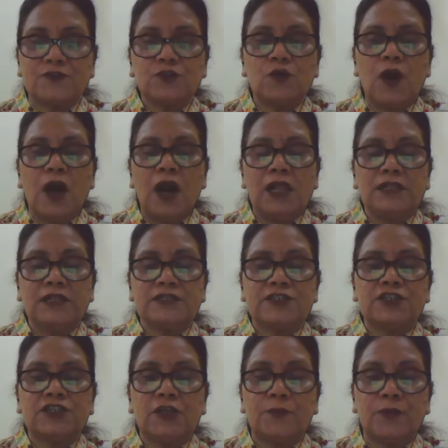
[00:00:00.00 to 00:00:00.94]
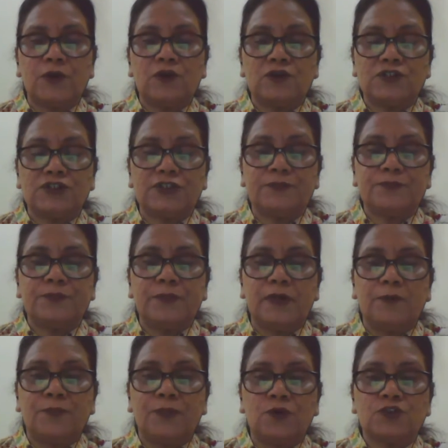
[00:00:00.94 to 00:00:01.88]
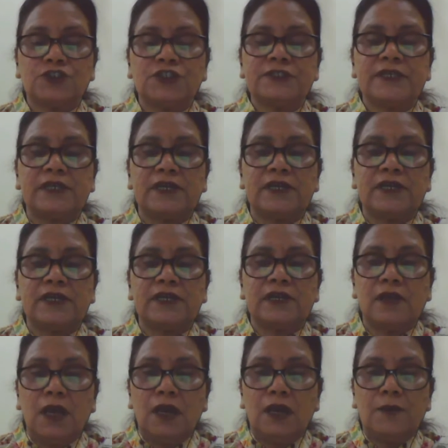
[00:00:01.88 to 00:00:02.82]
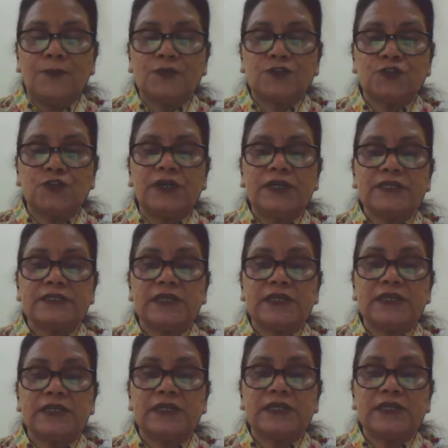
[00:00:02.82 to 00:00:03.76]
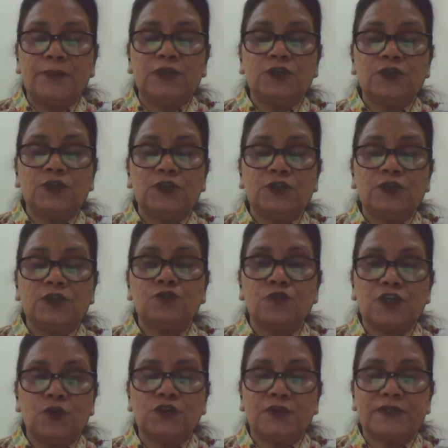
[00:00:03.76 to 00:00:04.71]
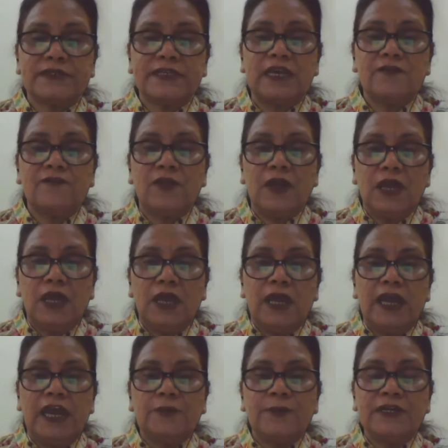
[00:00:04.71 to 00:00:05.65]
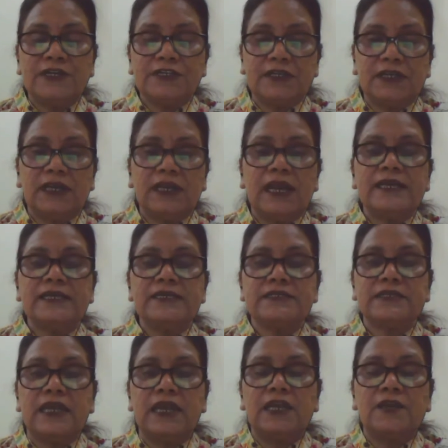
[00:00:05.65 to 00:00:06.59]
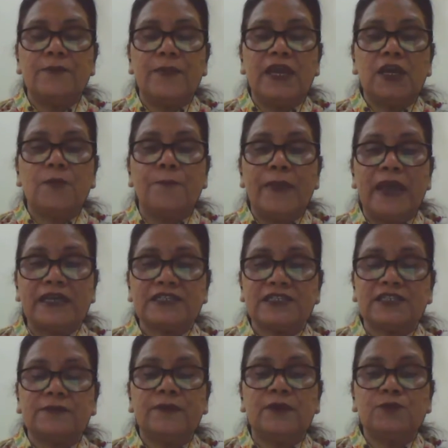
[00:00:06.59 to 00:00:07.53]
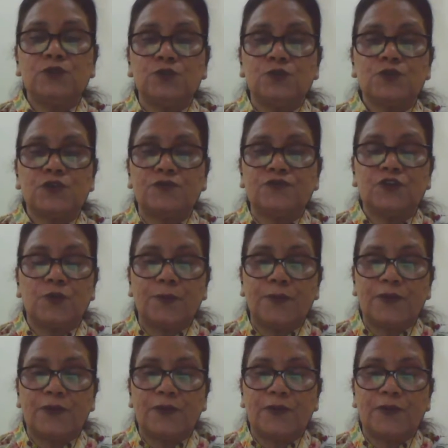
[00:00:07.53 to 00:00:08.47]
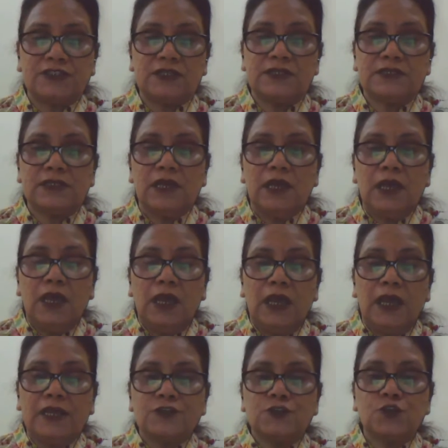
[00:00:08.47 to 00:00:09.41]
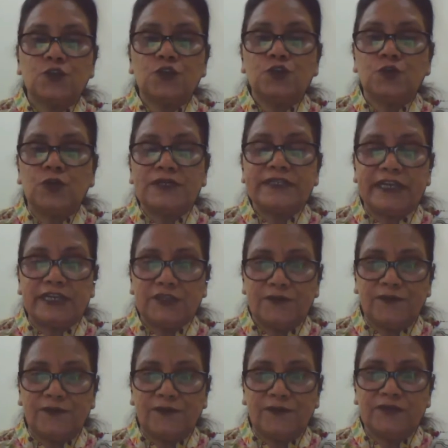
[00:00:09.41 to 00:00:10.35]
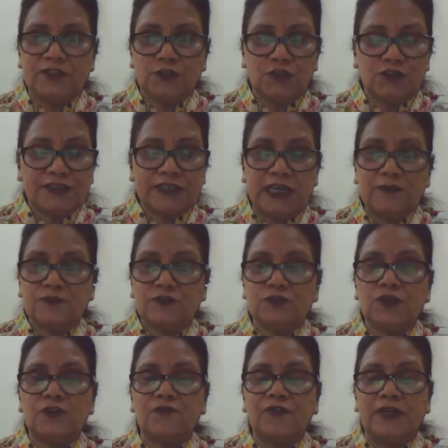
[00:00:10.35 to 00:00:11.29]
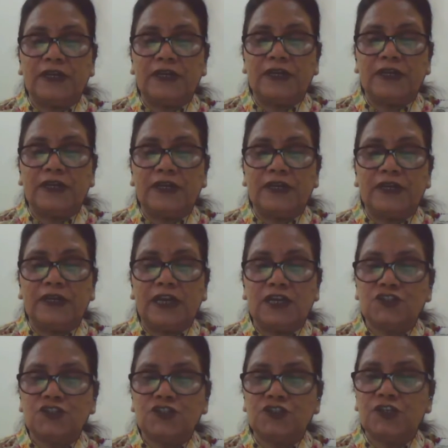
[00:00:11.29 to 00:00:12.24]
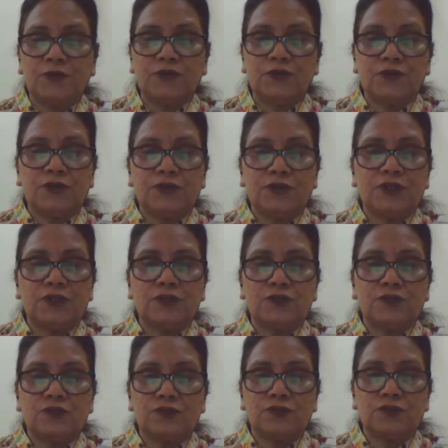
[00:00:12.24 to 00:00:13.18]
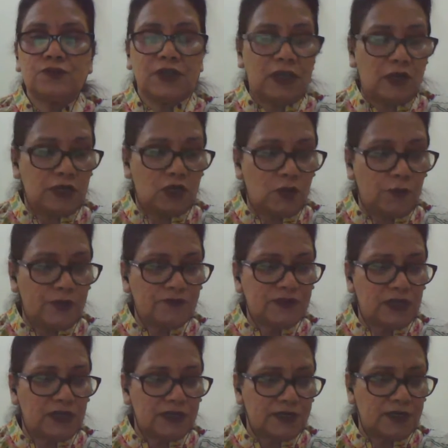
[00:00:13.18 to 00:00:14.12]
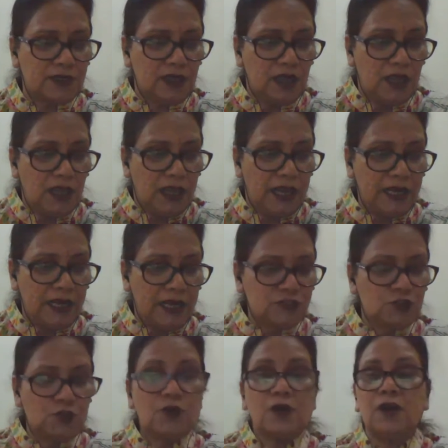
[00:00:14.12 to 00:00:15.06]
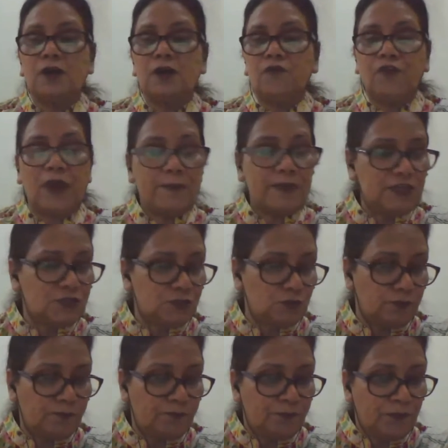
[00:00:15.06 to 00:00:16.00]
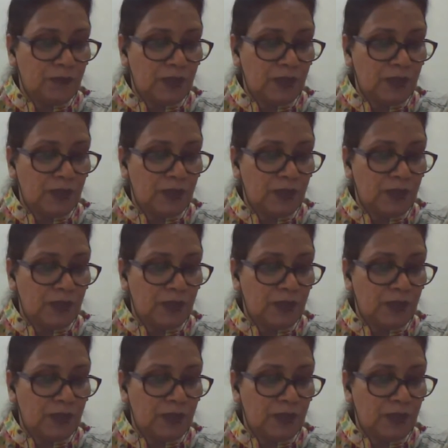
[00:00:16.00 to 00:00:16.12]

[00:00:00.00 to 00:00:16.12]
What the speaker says: So all these entrepreneurship approaches and opportunities are helping you to explore yourself and materialize and make maximum use of your potentials. And so you are satisfied with yourself, you are financially contributing to the economy of the country and your family too.